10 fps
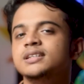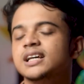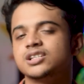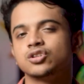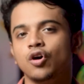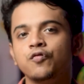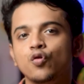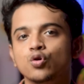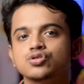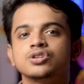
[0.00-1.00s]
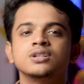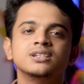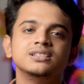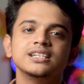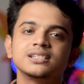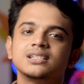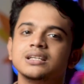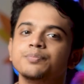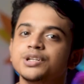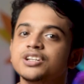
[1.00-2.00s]
Yes, of course. Just
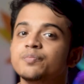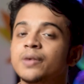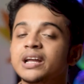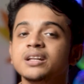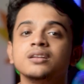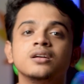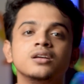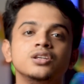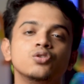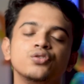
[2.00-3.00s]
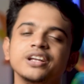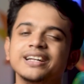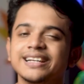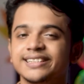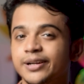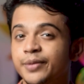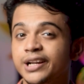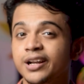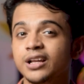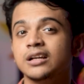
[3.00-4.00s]
keep it in mind, you need extra
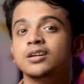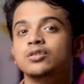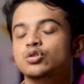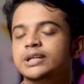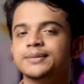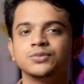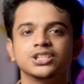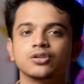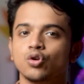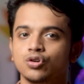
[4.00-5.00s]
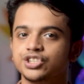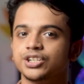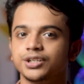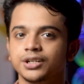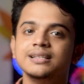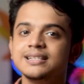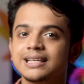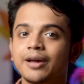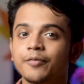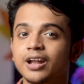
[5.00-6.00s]
battery to capture long journey. This
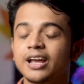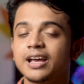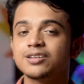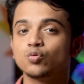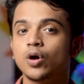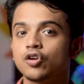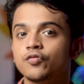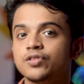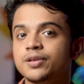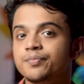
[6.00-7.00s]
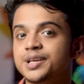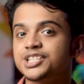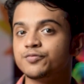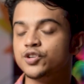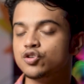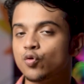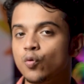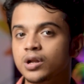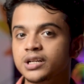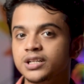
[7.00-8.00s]
camera has one of the best video
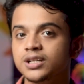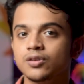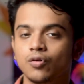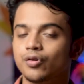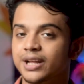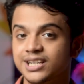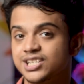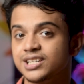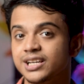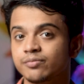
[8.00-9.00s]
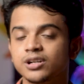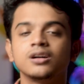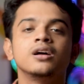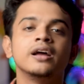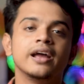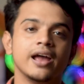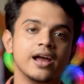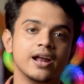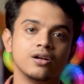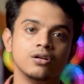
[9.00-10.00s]
quality on external camera,
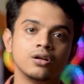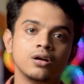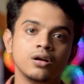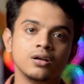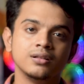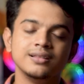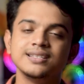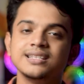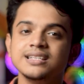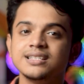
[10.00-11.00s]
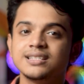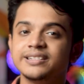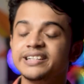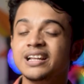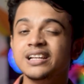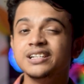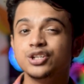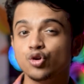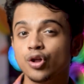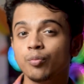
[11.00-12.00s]
and this is really
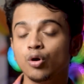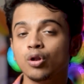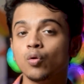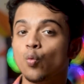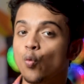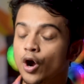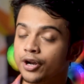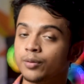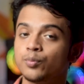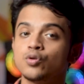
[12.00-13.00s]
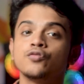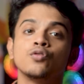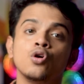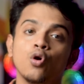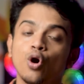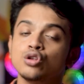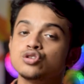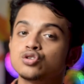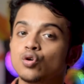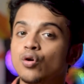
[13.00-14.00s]
durable, waterproof.
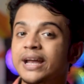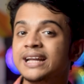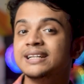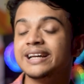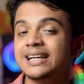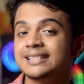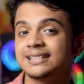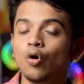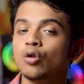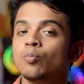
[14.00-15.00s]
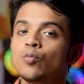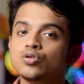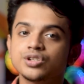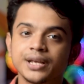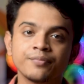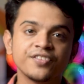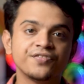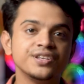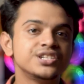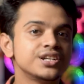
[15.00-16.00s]
Also, it has almost every
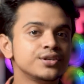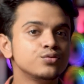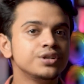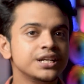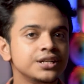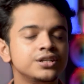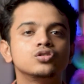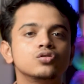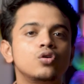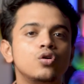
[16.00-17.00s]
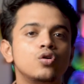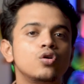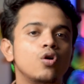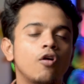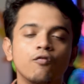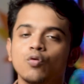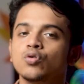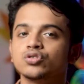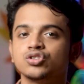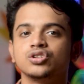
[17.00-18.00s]
feature you need, so of
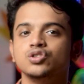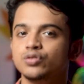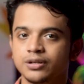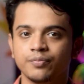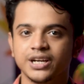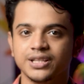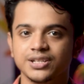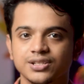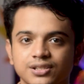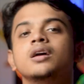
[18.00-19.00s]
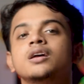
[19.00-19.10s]
course you can buy this.